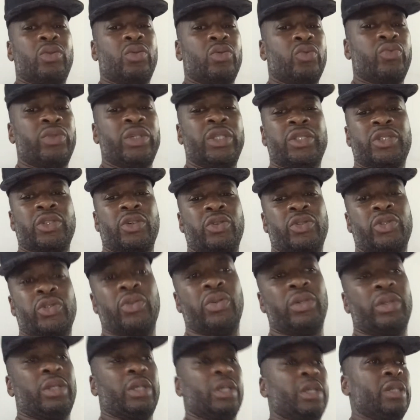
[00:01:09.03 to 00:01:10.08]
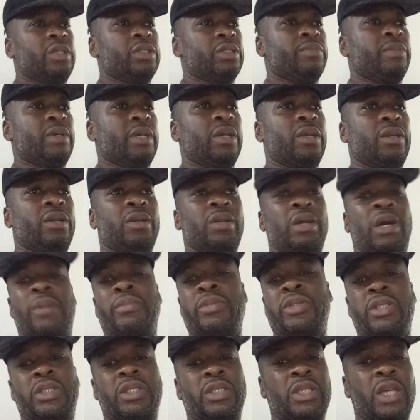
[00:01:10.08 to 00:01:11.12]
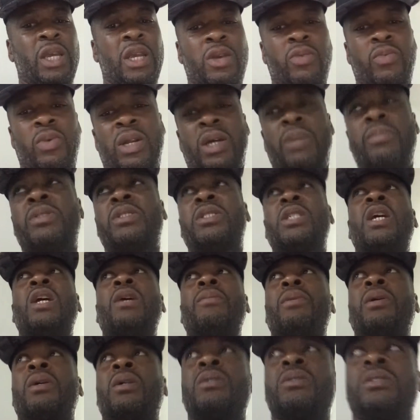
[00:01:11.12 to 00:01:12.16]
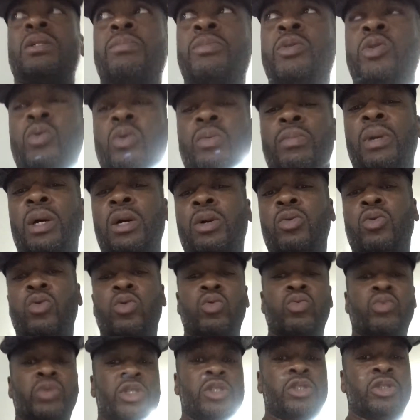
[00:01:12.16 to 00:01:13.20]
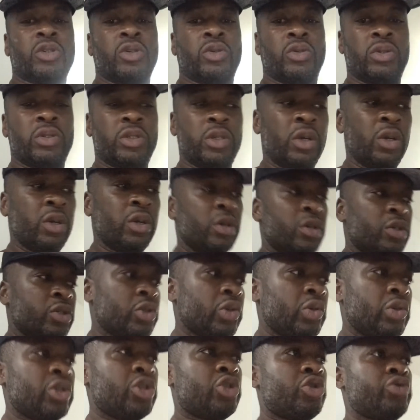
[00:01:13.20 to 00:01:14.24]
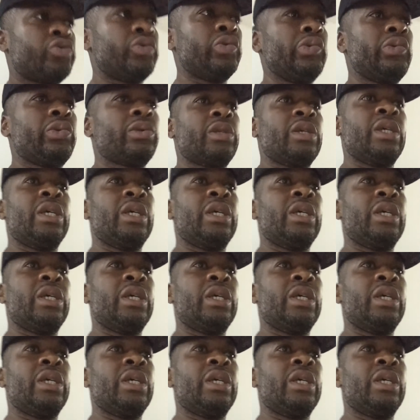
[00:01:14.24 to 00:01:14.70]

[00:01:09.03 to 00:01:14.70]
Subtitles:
own research on things, man. I'm just saying what I'm saying because I'm doing my own research. So the truth